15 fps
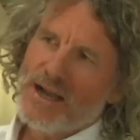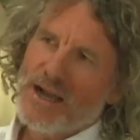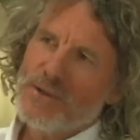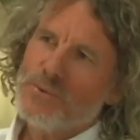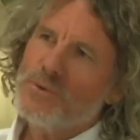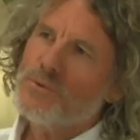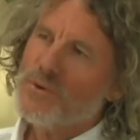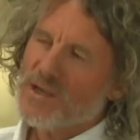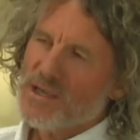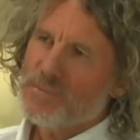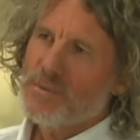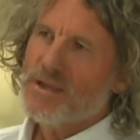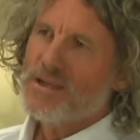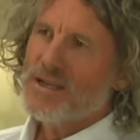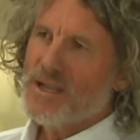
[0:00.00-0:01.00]
I would
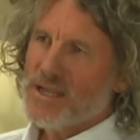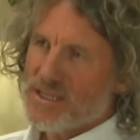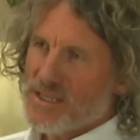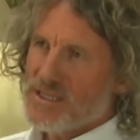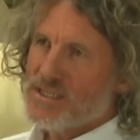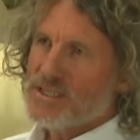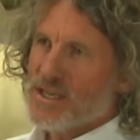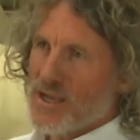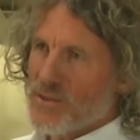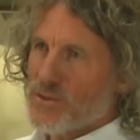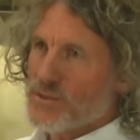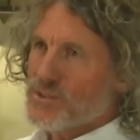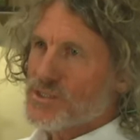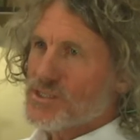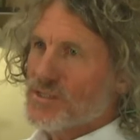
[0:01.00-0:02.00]
recommend Nadine to
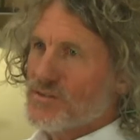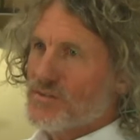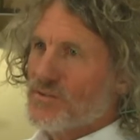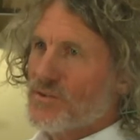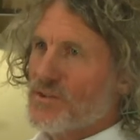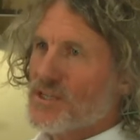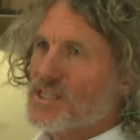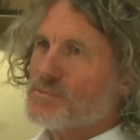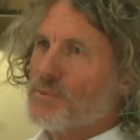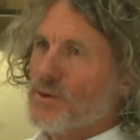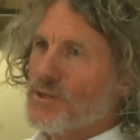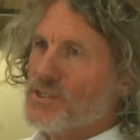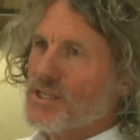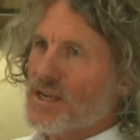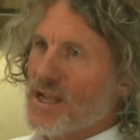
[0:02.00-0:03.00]
others for the
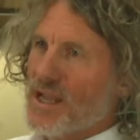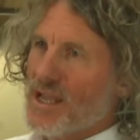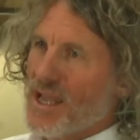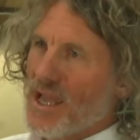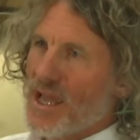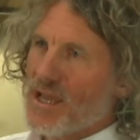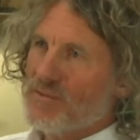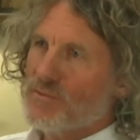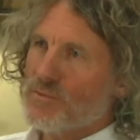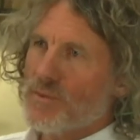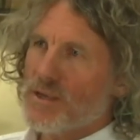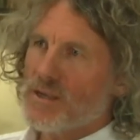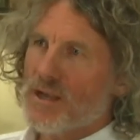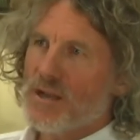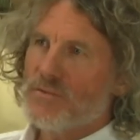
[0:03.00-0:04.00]
experience that I had, for
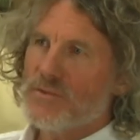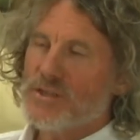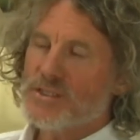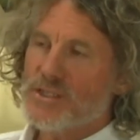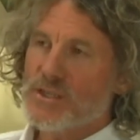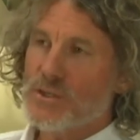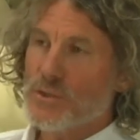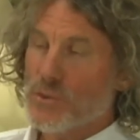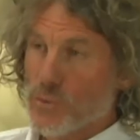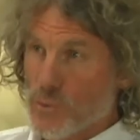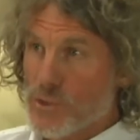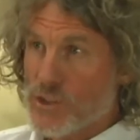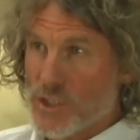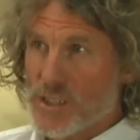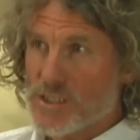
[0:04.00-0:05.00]
my confidence in who
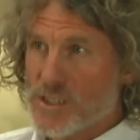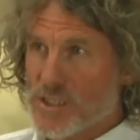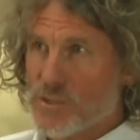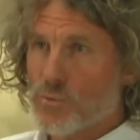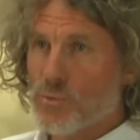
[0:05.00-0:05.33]
she is as a